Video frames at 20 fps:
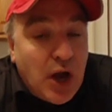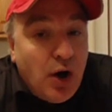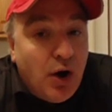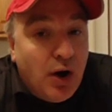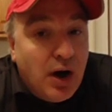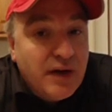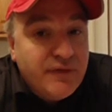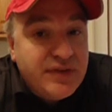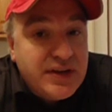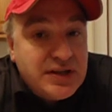
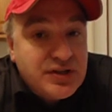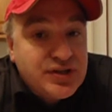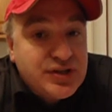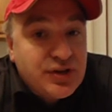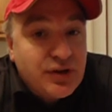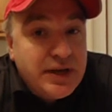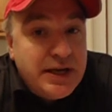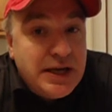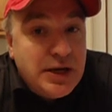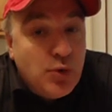
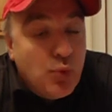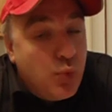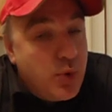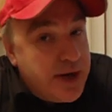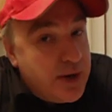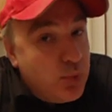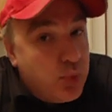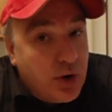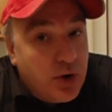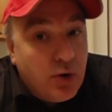obviously,
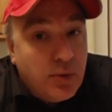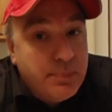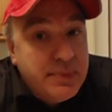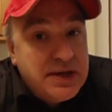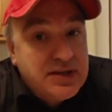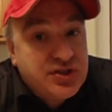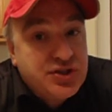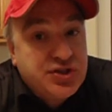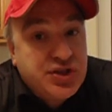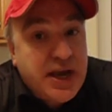we will
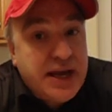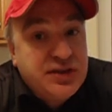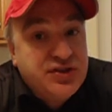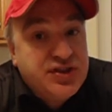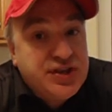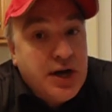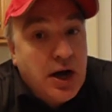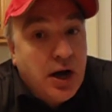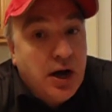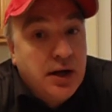miss
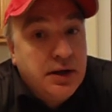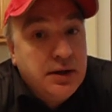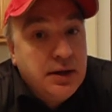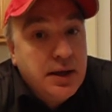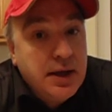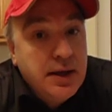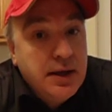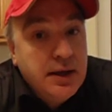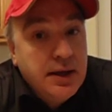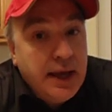Chase Young
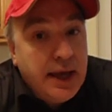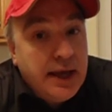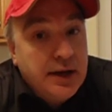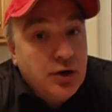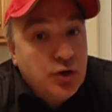and